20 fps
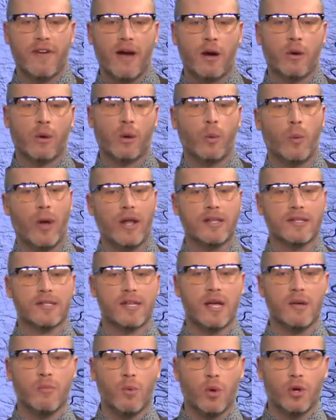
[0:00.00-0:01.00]
our
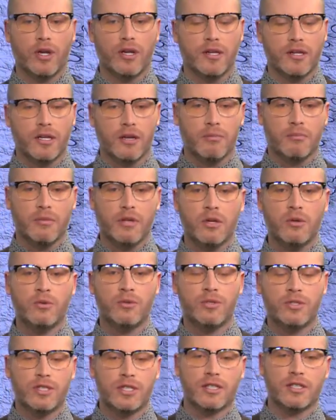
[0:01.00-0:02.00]
Wednesday morning
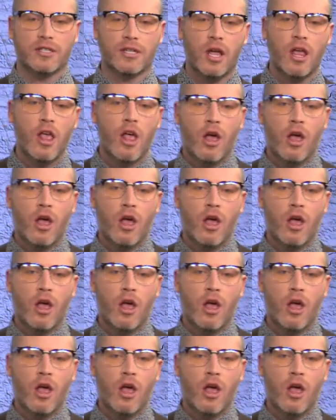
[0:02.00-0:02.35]
commute, and